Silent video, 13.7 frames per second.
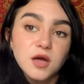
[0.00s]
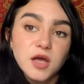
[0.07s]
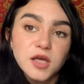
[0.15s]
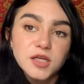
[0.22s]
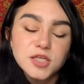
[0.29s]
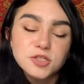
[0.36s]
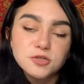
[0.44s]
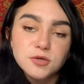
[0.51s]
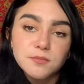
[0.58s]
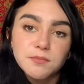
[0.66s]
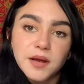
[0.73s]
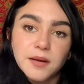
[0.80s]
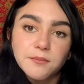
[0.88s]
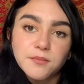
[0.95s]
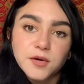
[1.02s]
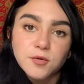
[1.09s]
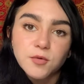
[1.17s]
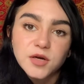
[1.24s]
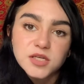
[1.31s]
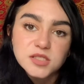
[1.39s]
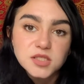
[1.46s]
You need to remember what
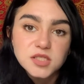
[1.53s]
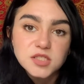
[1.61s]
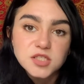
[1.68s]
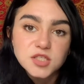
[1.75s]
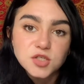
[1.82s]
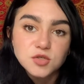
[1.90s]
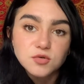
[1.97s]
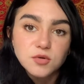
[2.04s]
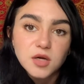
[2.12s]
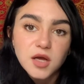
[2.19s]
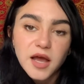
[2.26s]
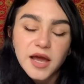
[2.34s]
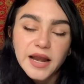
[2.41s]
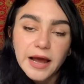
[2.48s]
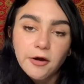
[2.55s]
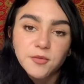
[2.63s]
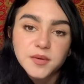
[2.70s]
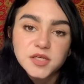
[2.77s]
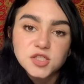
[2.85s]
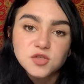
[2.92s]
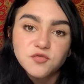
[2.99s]
it did to you and how it
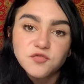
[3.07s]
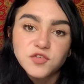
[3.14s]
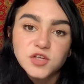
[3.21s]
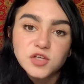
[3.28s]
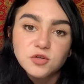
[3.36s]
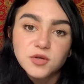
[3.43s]
made you feel,